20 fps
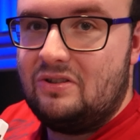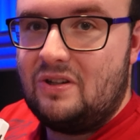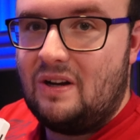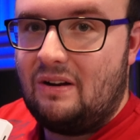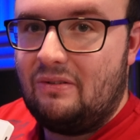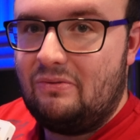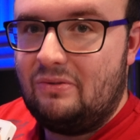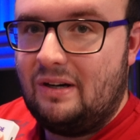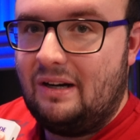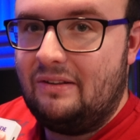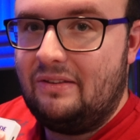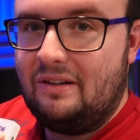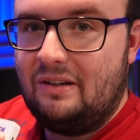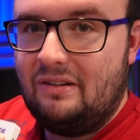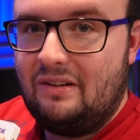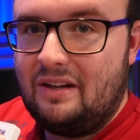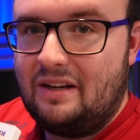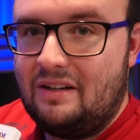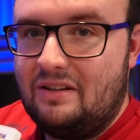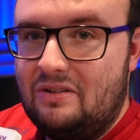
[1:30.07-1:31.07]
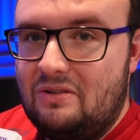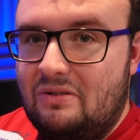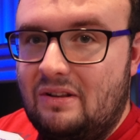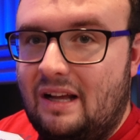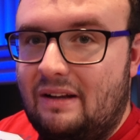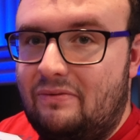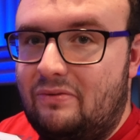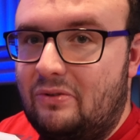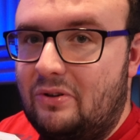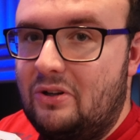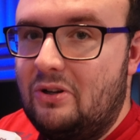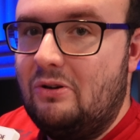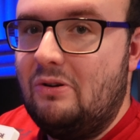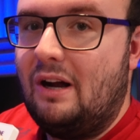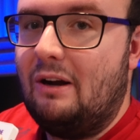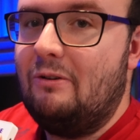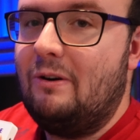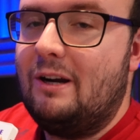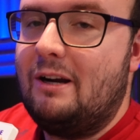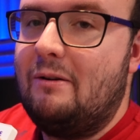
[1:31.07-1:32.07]
software out there that can do that for you.
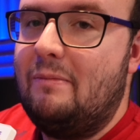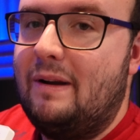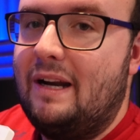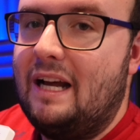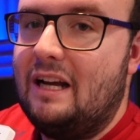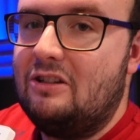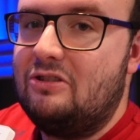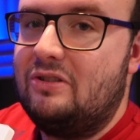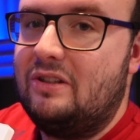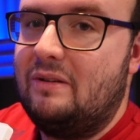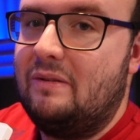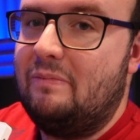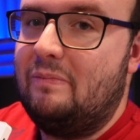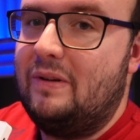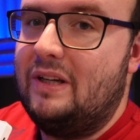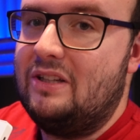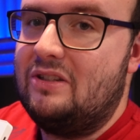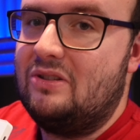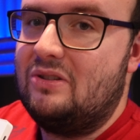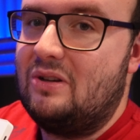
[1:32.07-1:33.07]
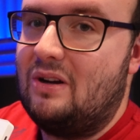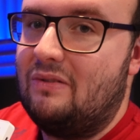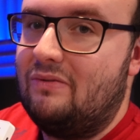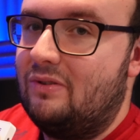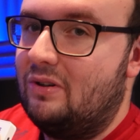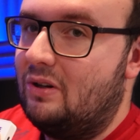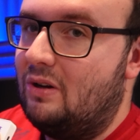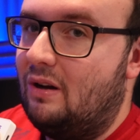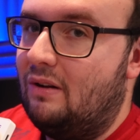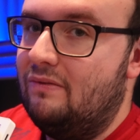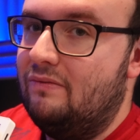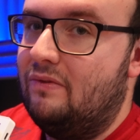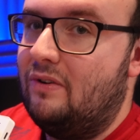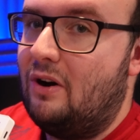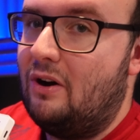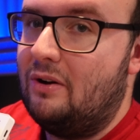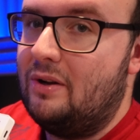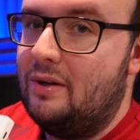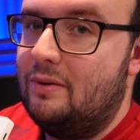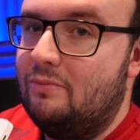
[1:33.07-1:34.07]
I recommend actually a piece of software called
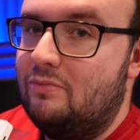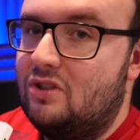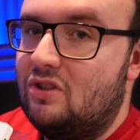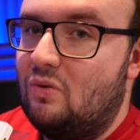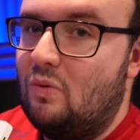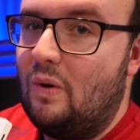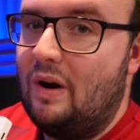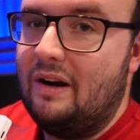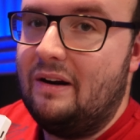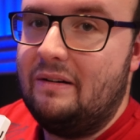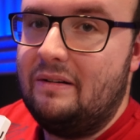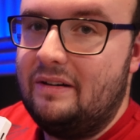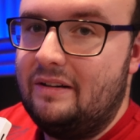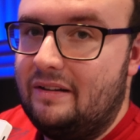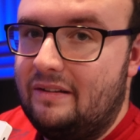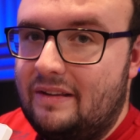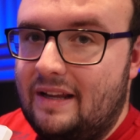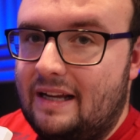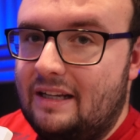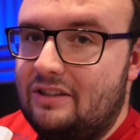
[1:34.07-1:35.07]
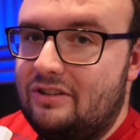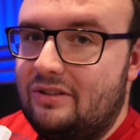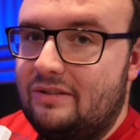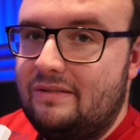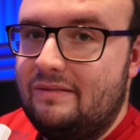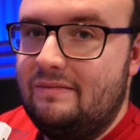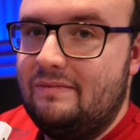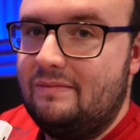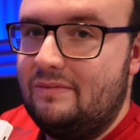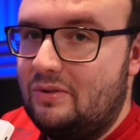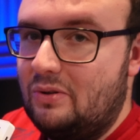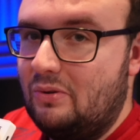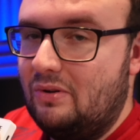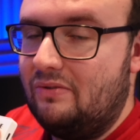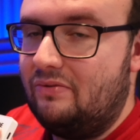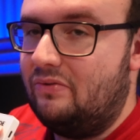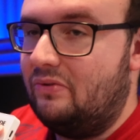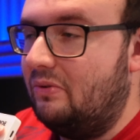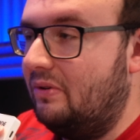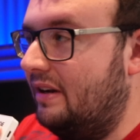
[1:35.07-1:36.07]
Volume Squared. That should do
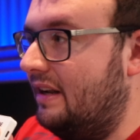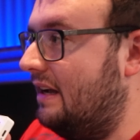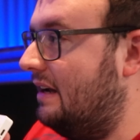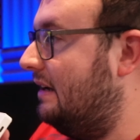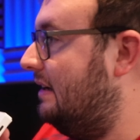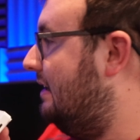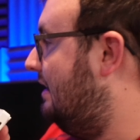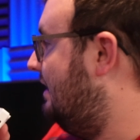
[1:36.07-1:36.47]
it for you.